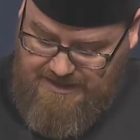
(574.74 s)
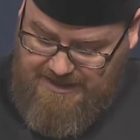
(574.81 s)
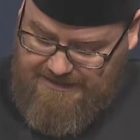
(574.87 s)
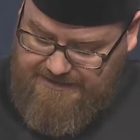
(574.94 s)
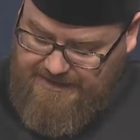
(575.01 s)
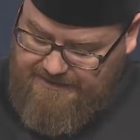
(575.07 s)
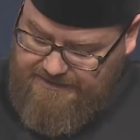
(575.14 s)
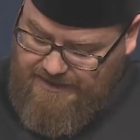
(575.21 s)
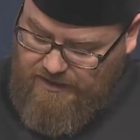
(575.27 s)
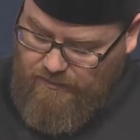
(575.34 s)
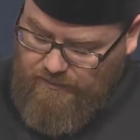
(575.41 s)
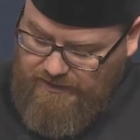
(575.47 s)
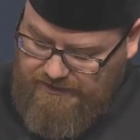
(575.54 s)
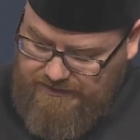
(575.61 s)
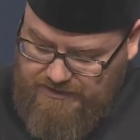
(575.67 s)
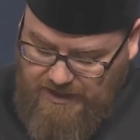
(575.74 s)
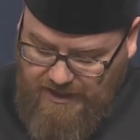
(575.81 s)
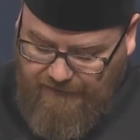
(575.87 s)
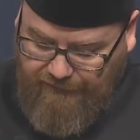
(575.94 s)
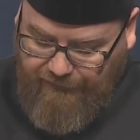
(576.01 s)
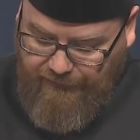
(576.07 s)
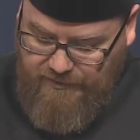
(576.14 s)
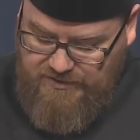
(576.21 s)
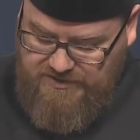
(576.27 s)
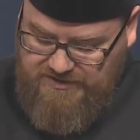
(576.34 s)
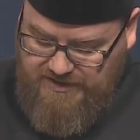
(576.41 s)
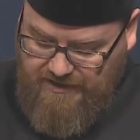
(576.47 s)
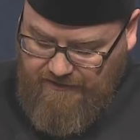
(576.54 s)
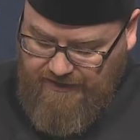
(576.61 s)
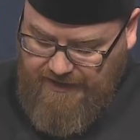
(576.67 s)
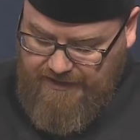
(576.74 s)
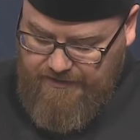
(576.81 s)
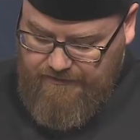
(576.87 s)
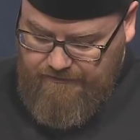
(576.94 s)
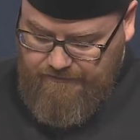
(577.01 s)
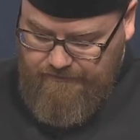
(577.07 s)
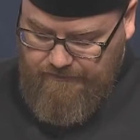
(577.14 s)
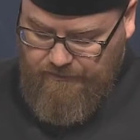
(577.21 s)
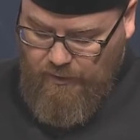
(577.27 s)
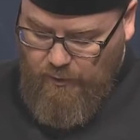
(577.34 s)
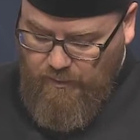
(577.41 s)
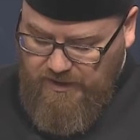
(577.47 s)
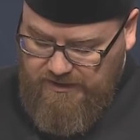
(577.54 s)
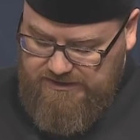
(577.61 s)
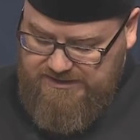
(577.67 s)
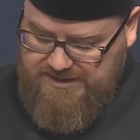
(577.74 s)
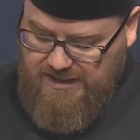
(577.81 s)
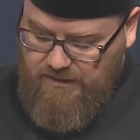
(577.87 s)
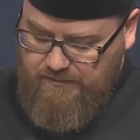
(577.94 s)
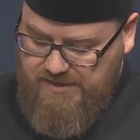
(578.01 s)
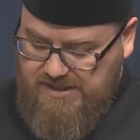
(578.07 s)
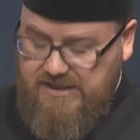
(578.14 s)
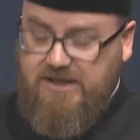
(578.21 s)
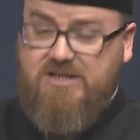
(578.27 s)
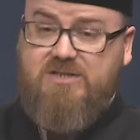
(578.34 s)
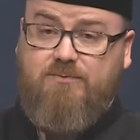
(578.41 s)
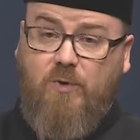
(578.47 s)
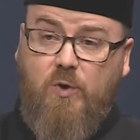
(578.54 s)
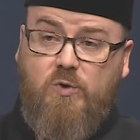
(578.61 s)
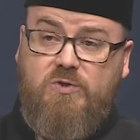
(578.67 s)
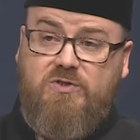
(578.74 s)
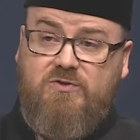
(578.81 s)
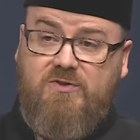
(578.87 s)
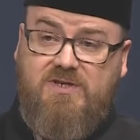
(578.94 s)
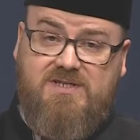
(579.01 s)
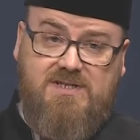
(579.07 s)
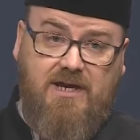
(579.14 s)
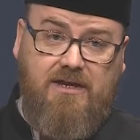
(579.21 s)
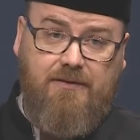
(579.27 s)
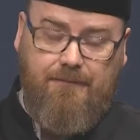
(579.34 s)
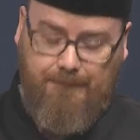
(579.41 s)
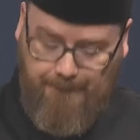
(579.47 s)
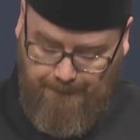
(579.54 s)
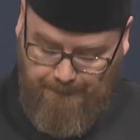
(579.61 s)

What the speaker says: and that thou wilt not thirst therein, nor wilt thou be exposed to the sun.